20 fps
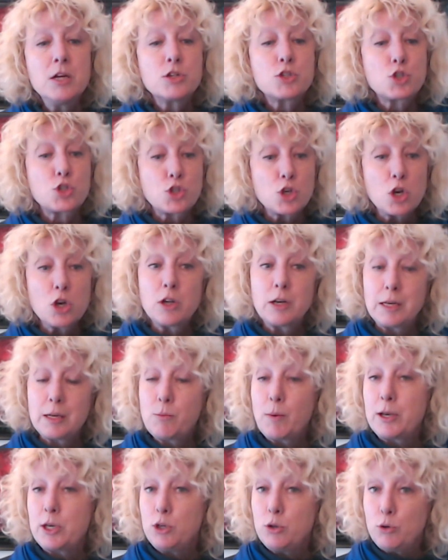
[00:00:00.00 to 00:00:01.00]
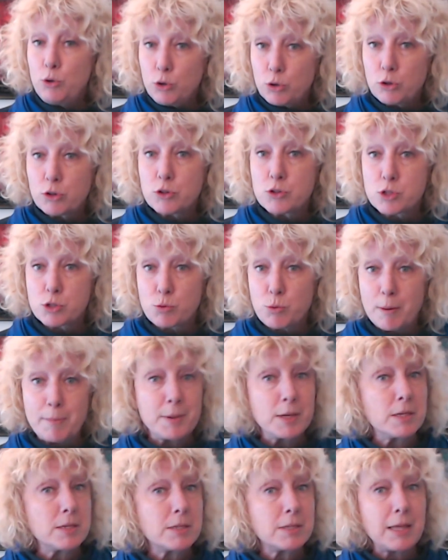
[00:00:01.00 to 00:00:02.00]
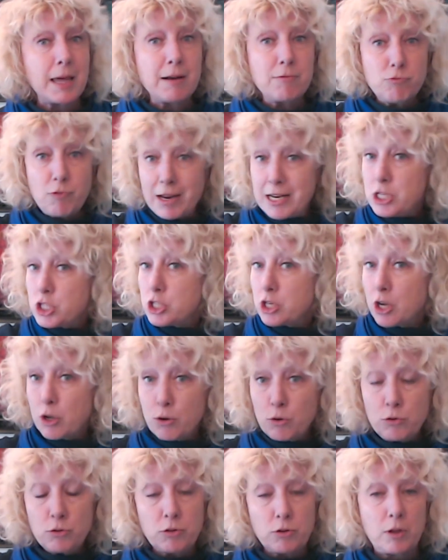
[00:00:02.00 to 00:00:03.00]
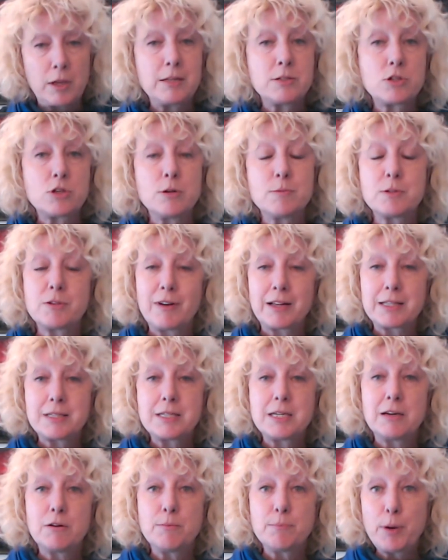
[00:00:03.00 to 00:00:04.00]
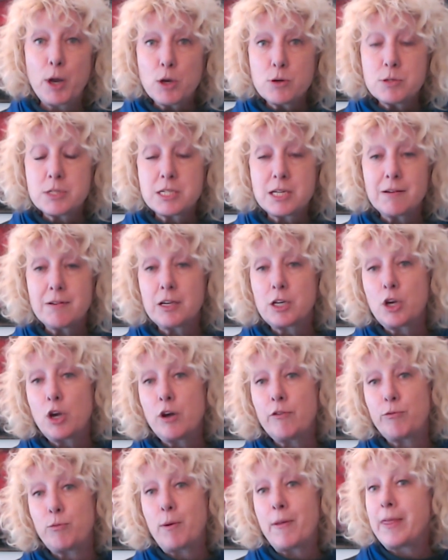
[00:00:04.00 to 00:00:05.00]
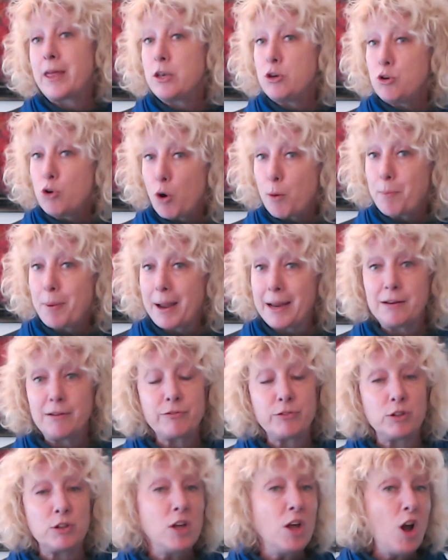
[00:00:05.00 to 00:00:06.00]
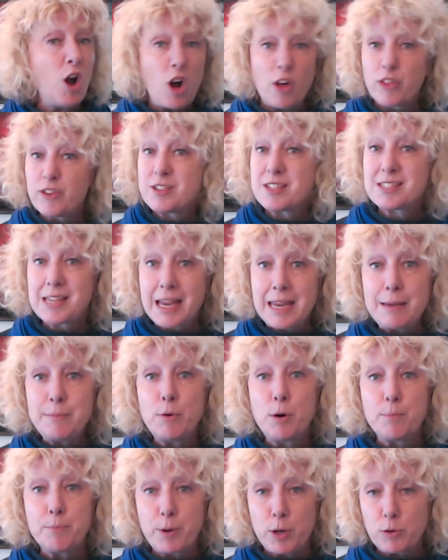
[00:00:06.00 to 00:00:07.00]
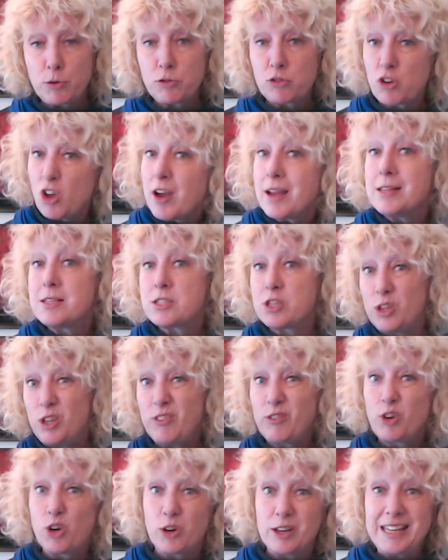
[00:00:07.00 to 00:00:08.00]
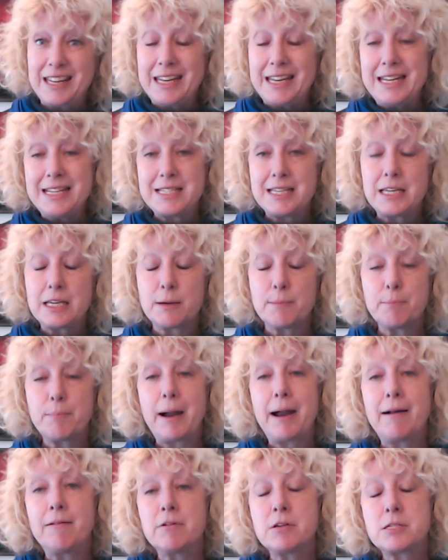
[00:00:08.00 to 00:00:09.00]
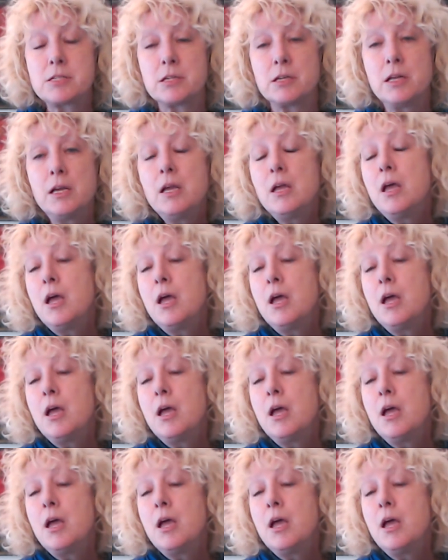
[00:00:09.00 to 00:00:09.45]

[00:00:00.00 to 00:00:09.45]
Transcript: Certainly, when you look at swimmers, their ratios in terms of anterior and posterior cuff, when they're not painful, are the same on both sides, so you've got an easy comparison.